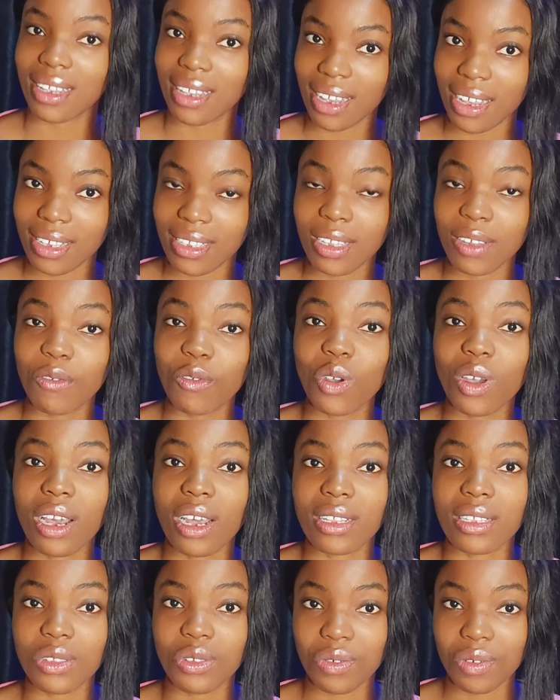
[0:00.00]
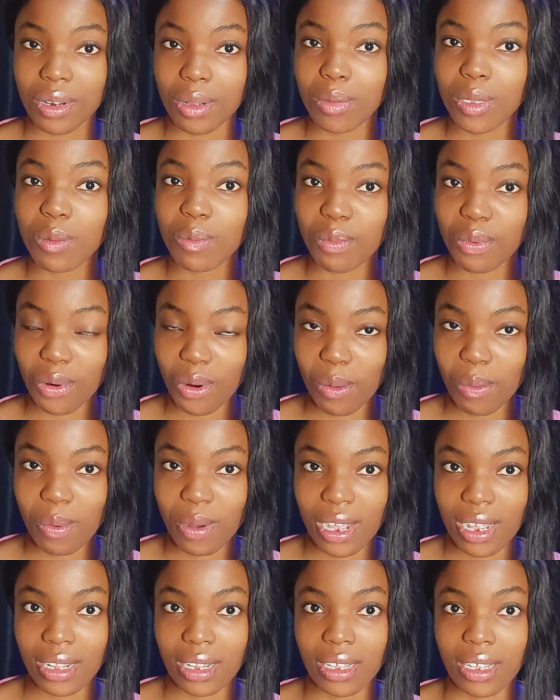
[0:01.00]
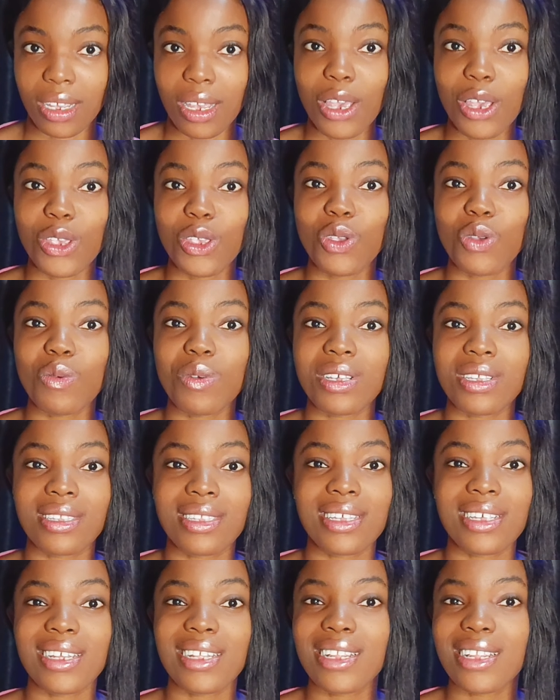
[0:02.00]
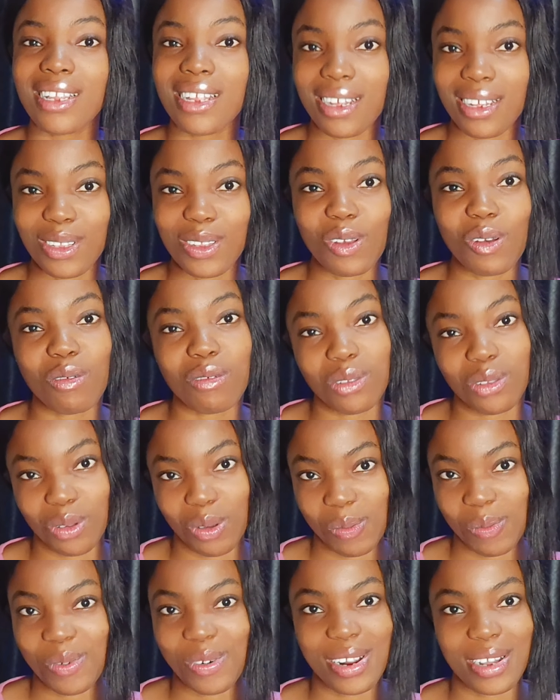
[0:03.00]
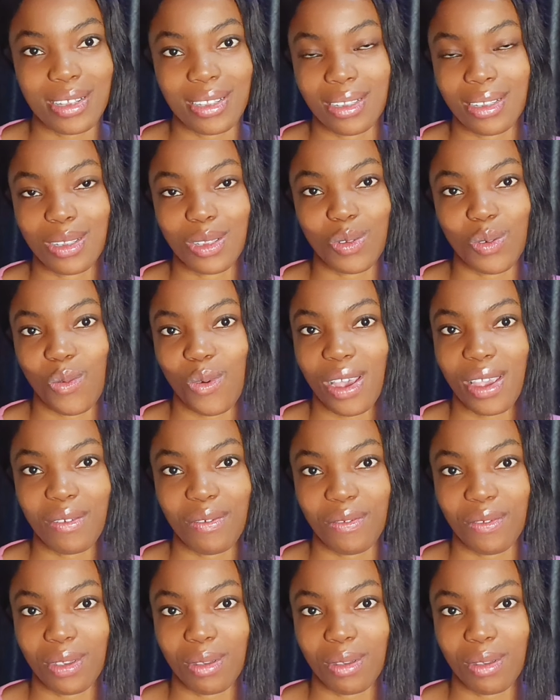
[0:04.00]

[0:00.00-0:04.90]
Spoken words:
Yes, if you can script properly, you will see less of surprises while